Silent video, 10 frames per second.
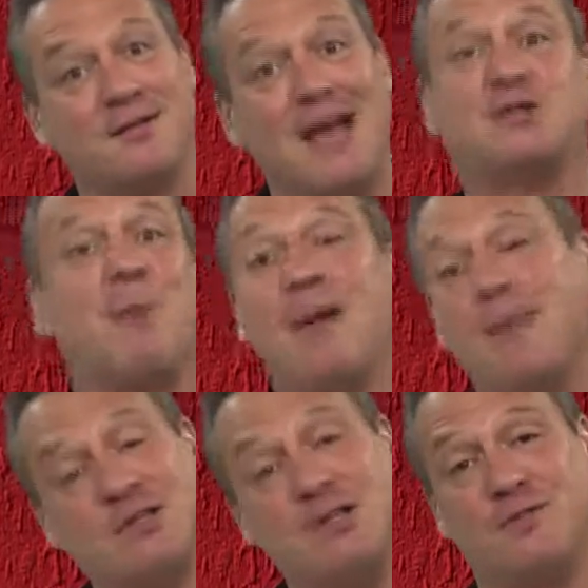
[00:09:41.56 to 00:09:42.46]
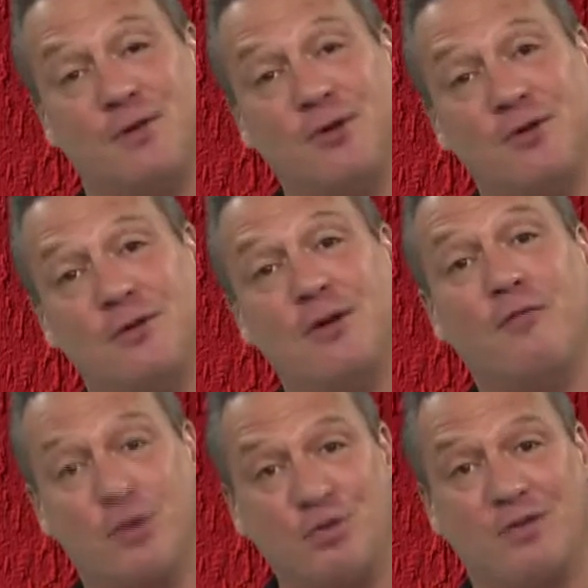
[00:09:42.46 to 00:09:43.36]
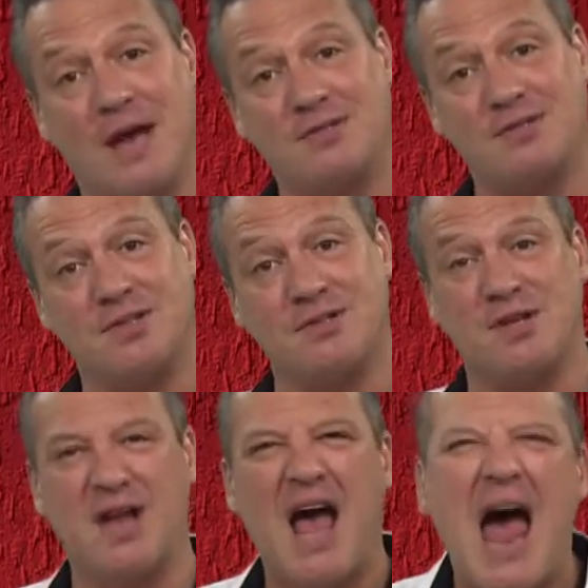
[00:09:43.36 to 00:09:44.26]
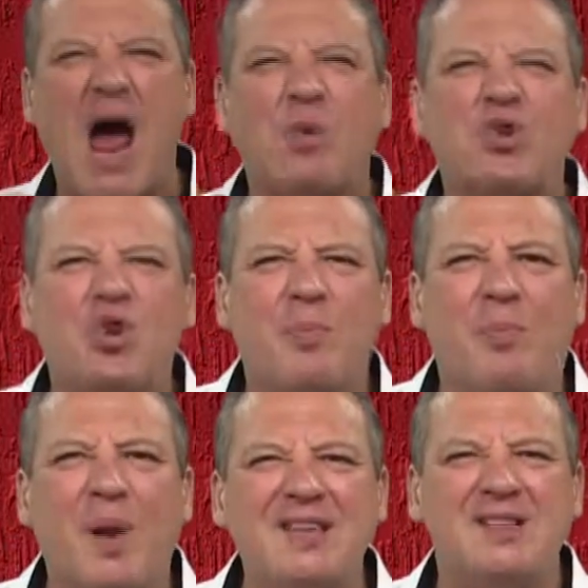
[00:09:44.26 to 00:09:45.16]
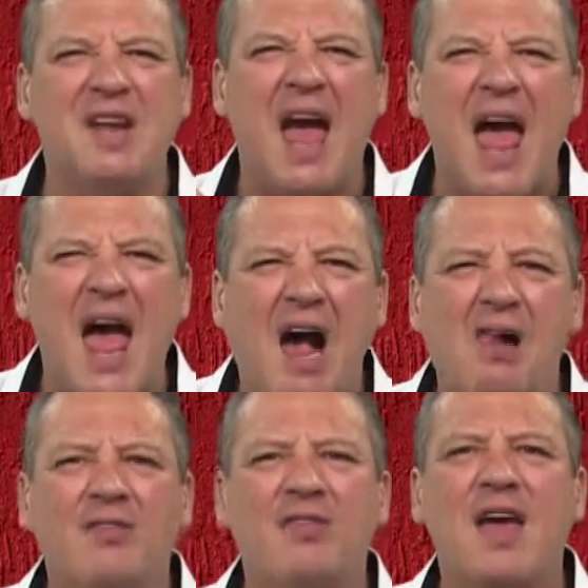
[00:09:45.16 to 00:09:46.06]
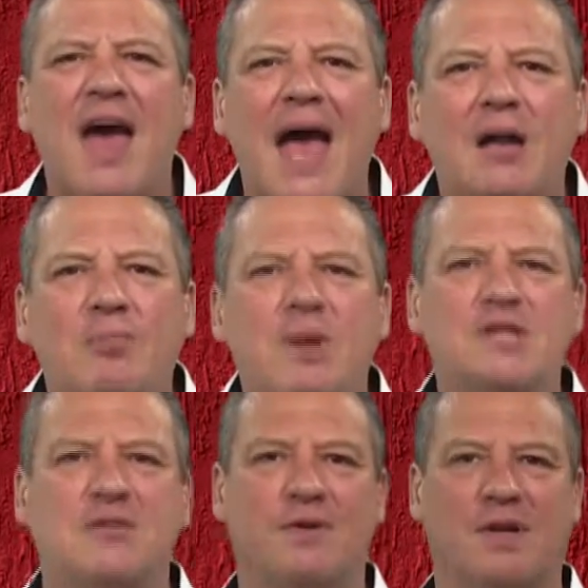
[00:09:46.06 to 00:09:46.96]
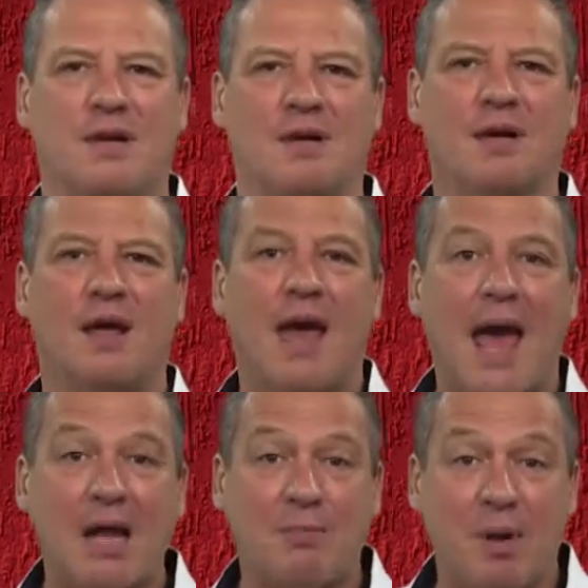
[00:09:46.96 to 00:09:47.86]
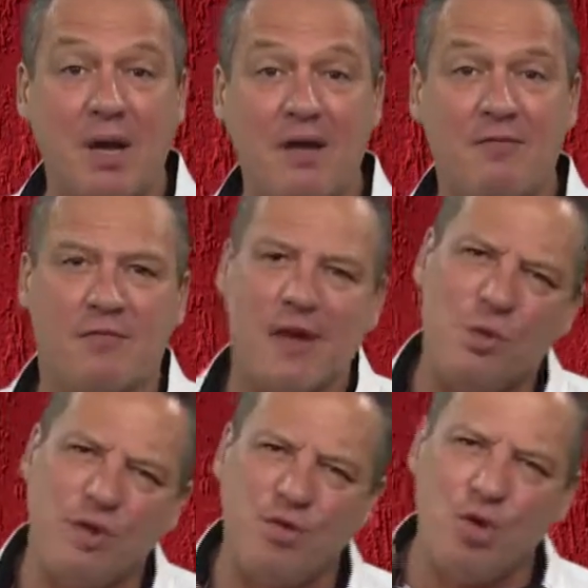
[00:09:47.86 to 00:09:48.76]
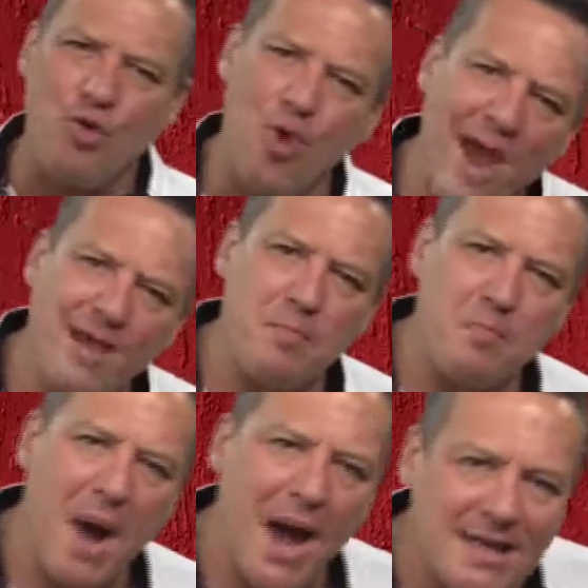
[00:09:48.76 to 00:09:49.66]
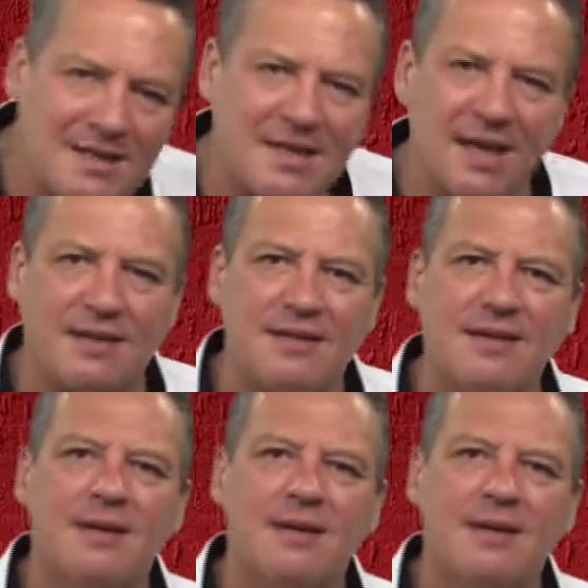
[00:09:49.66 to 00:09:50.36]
That's my message for you for 2016. I wish you a blessed, healthy, and peaceful year. And believe that with the right mindset,